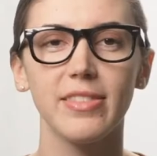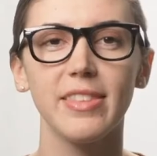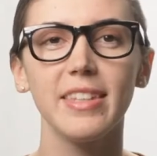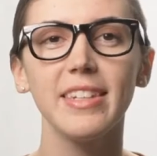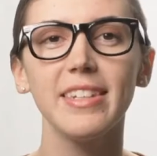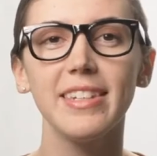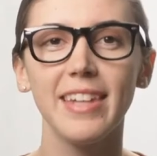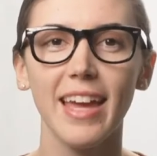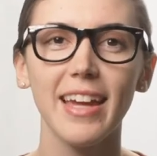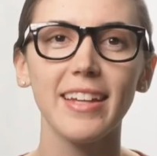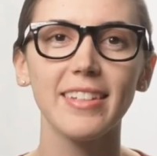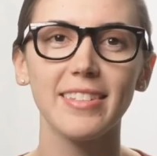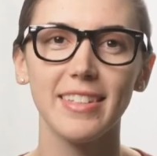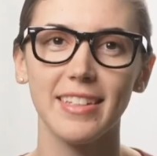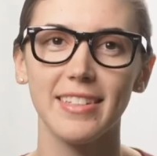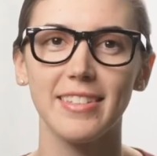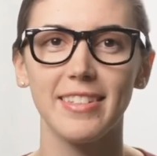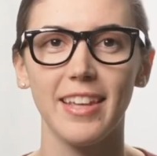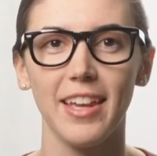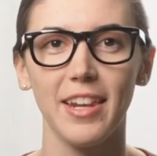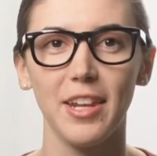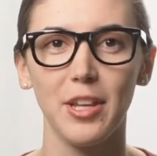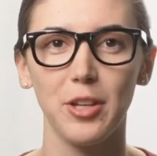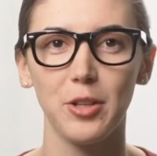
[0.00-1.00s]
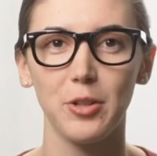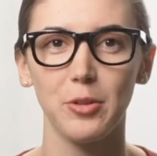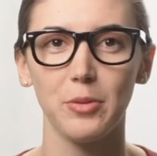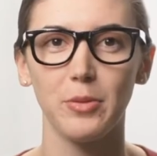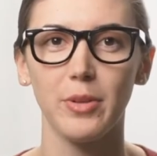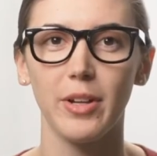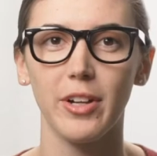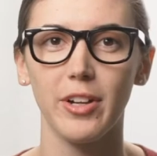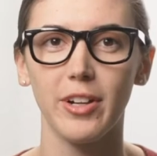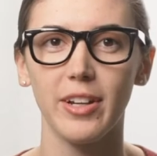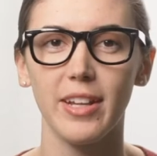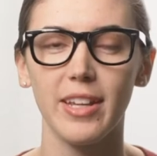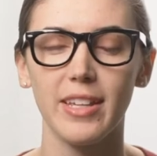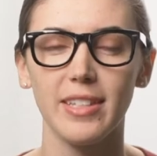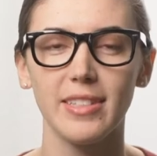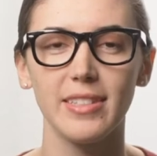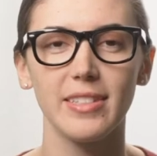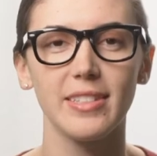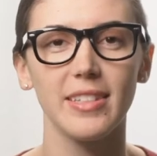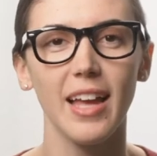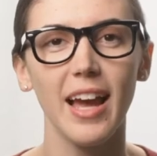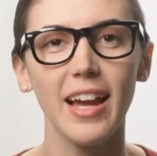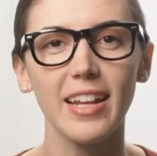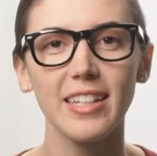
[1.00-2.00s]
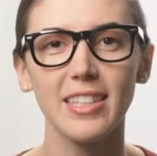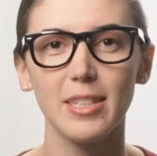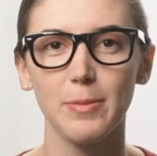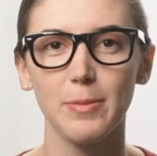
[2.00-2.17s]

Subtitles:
The next exciting career is sign